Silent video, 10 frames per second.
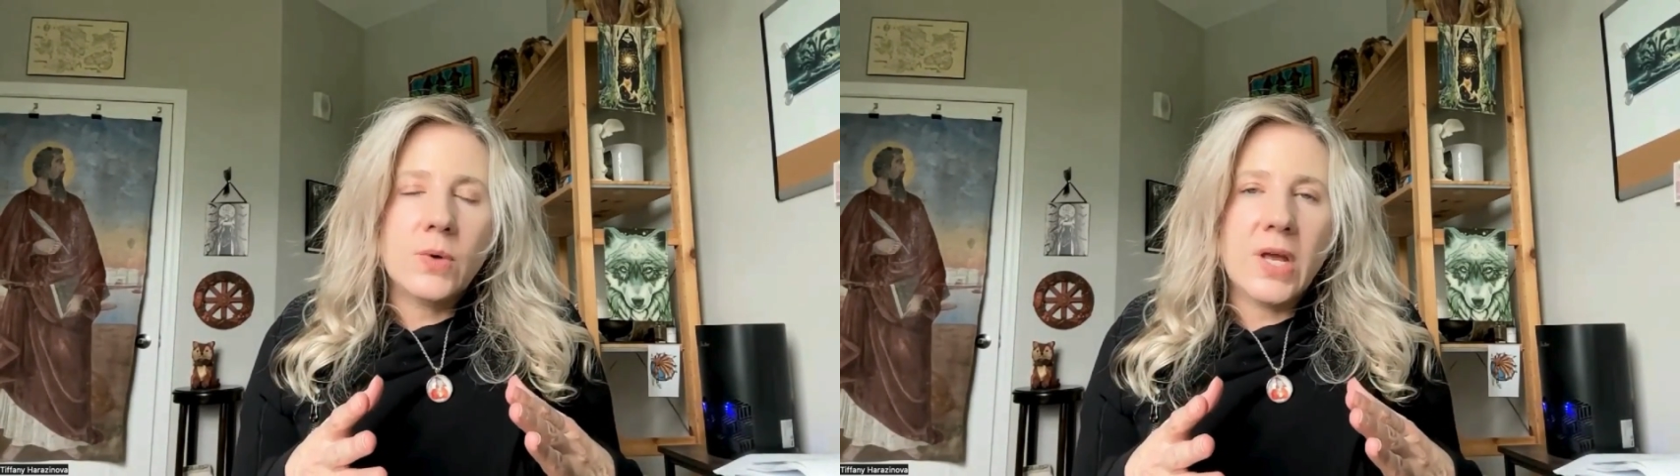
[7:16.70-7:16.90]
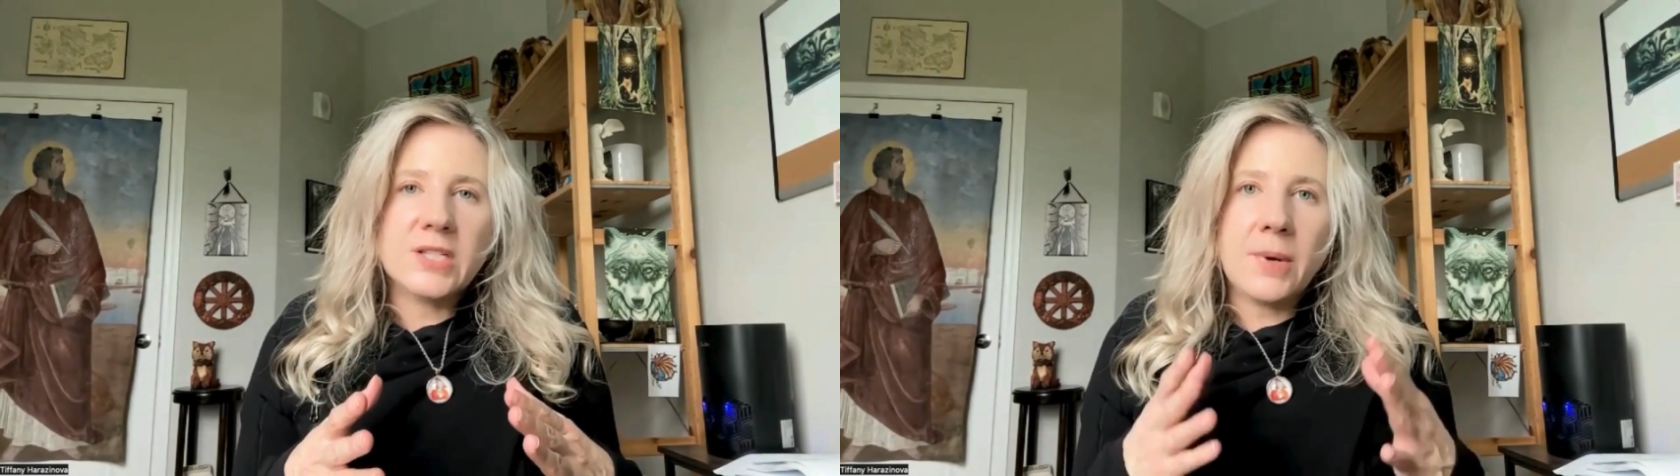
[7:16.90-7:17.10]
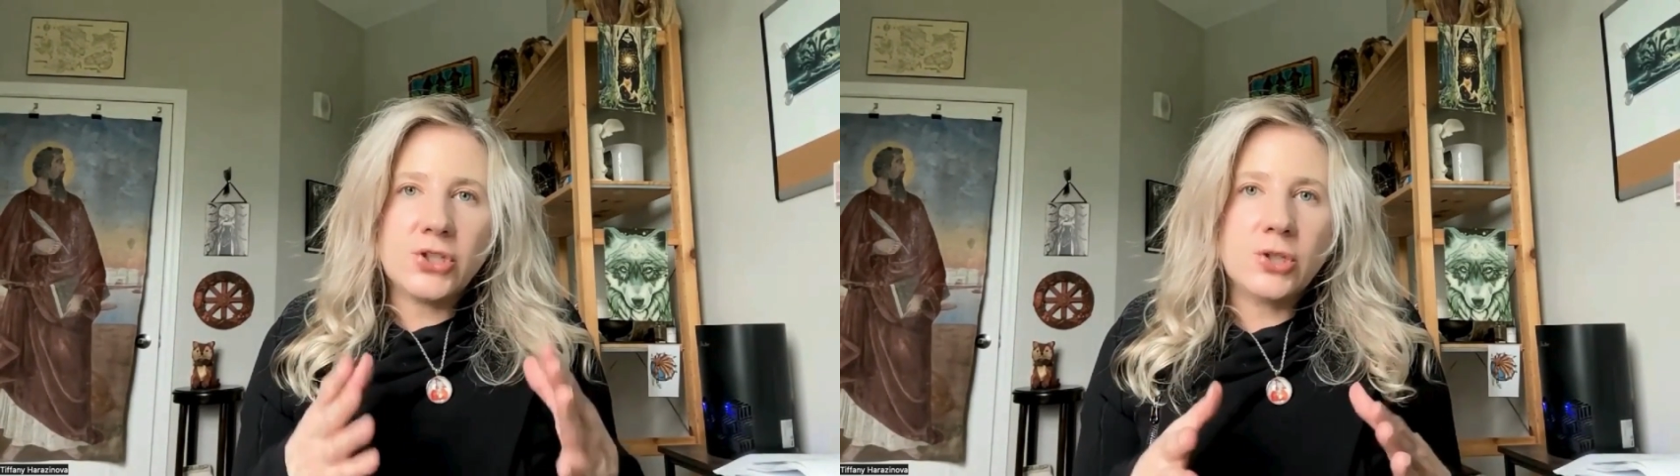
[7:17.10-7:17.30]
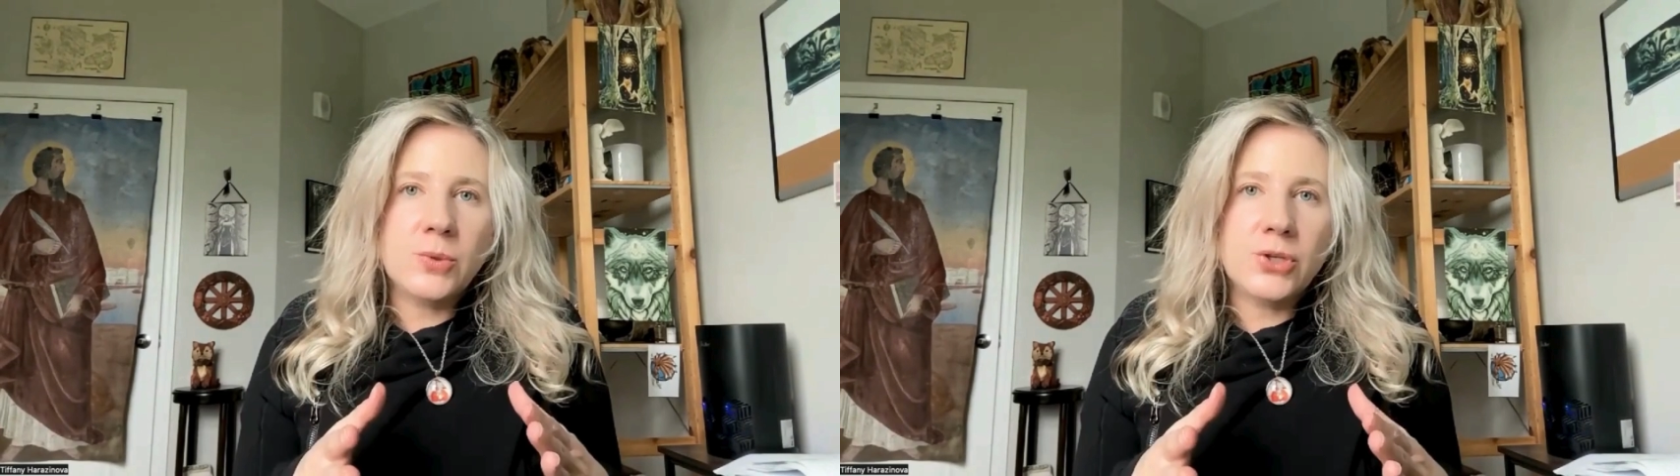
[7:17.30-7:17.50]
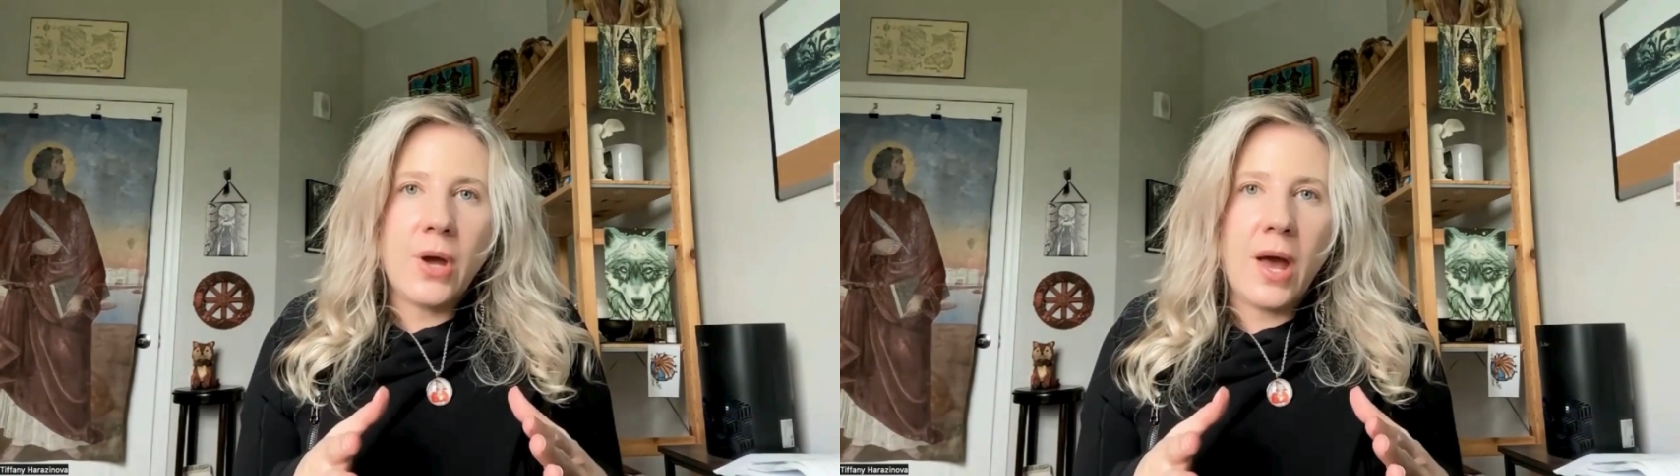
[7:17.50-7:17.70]
especially
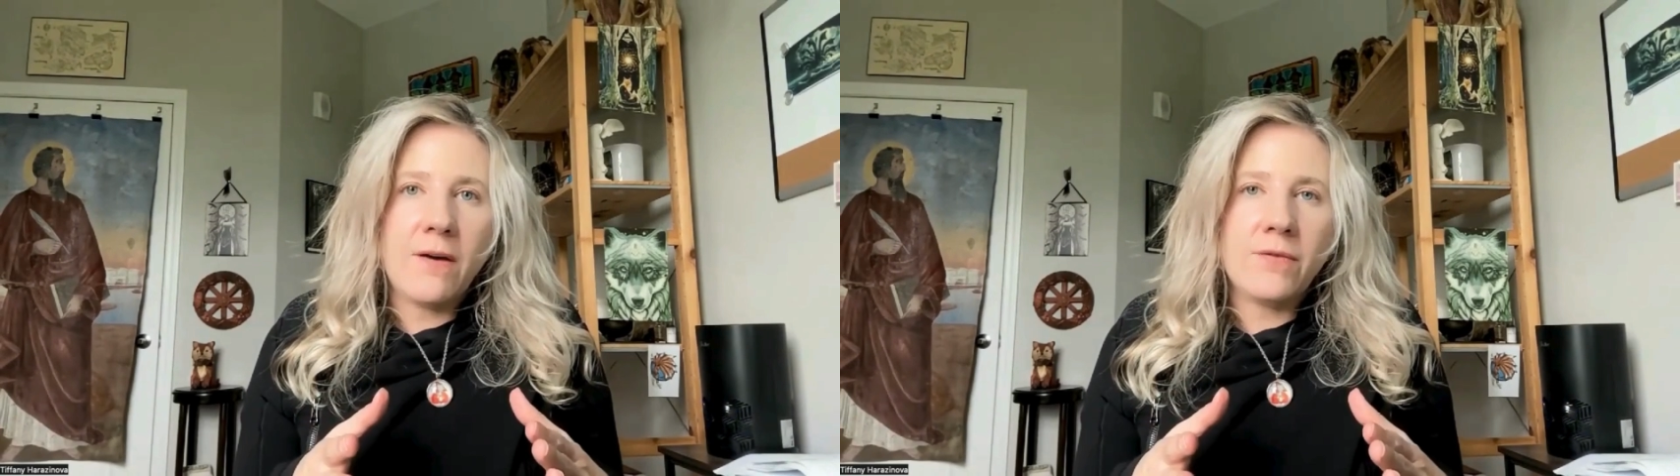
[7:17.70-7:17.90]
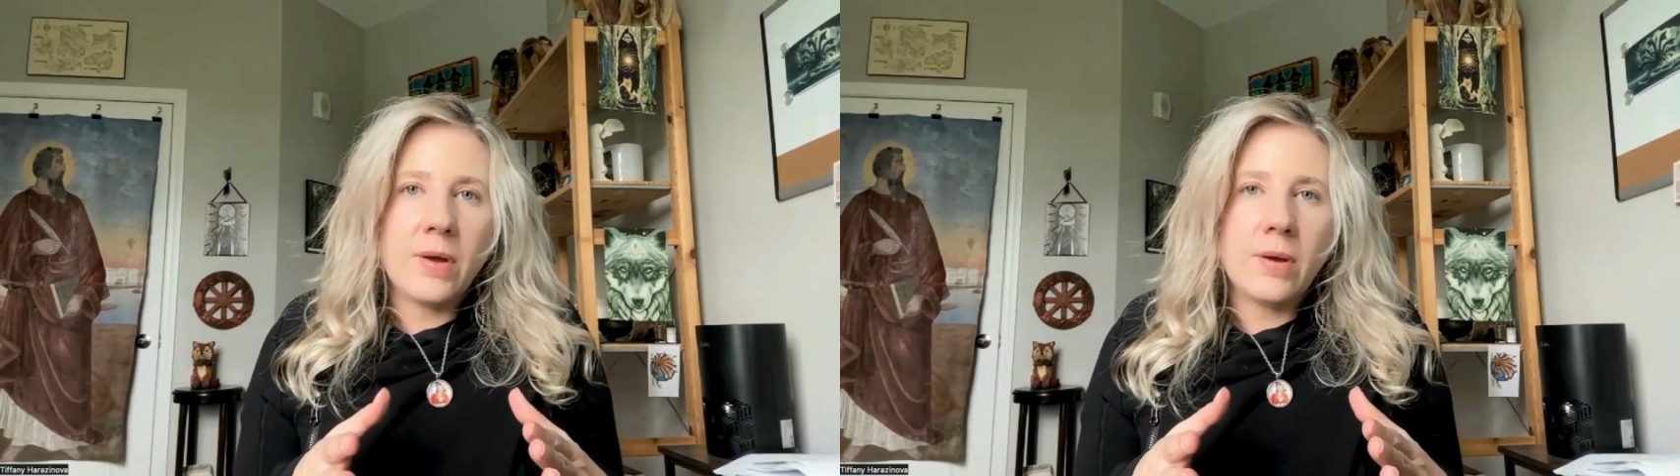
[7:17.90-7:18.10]
when you have